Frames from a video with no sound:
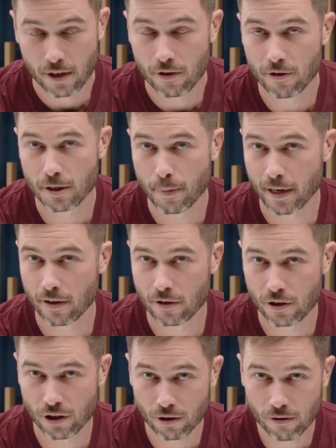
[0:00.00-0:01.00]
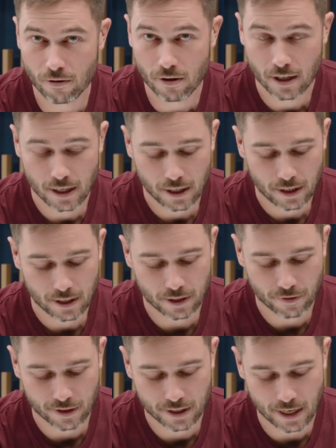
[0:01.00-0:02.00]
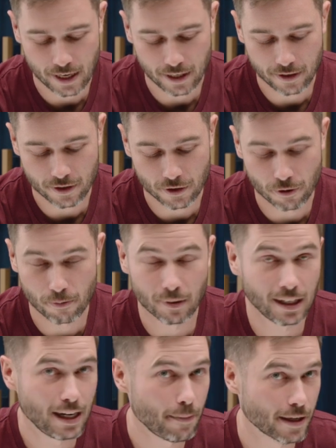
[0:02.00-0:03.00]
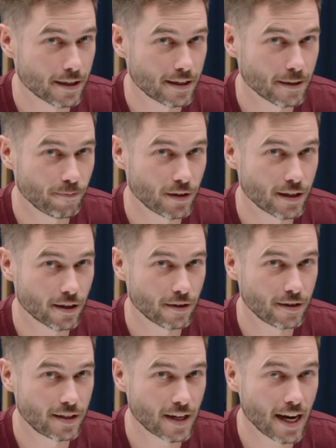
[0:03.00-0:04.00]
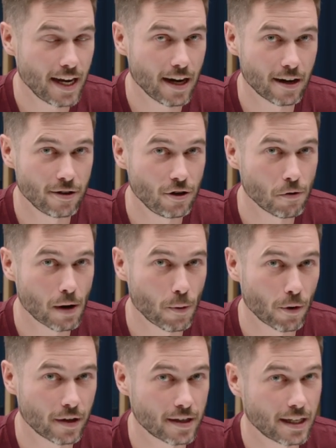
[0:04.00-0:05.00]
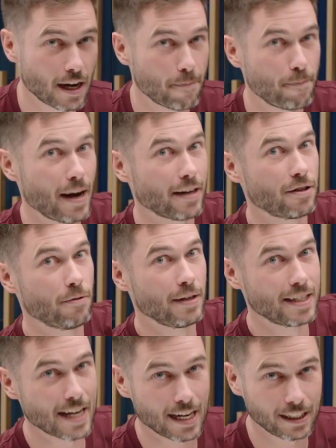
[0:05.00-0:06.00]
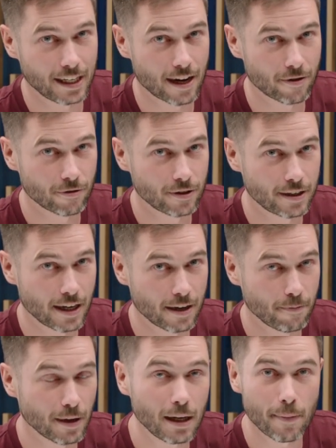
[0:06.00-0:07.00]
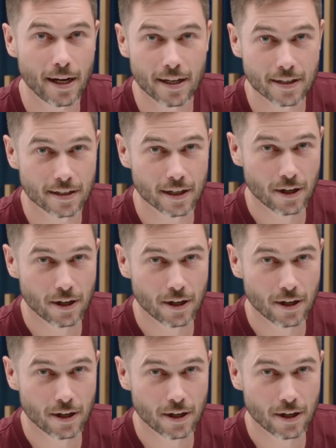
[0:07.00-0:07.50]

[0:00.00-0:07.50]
User button 2 is for setting zoom limits. So say I knew I wanted to come back to exactly 110 millimeters.